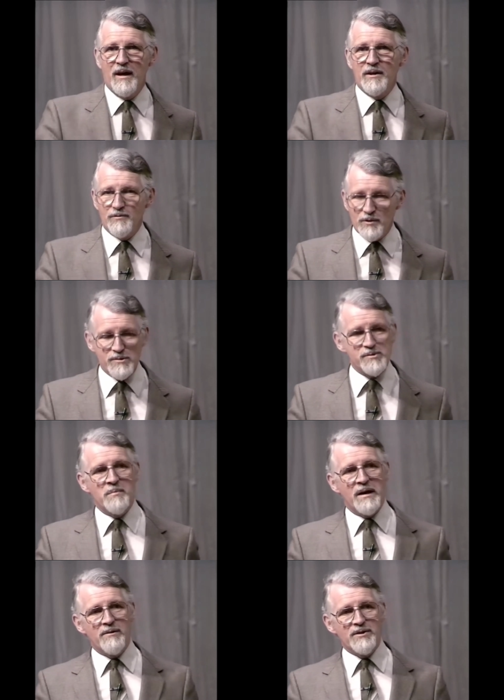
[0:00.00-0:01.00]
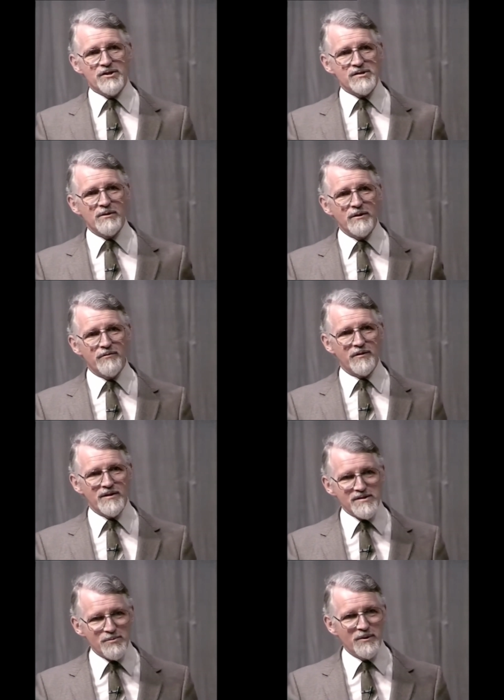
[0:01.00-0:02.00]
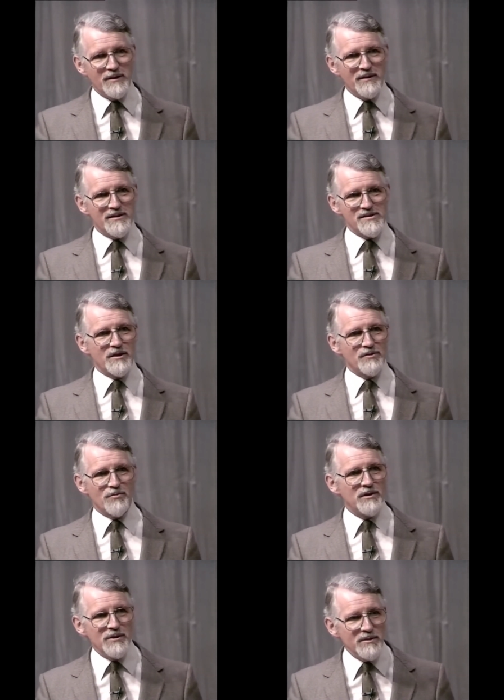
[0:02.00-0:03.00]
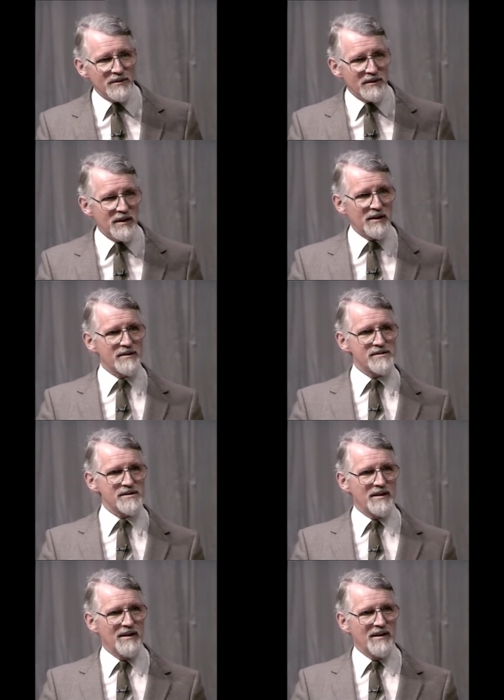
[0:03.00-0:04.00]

And of course, marriage is only for this world, it's not renewed in the next.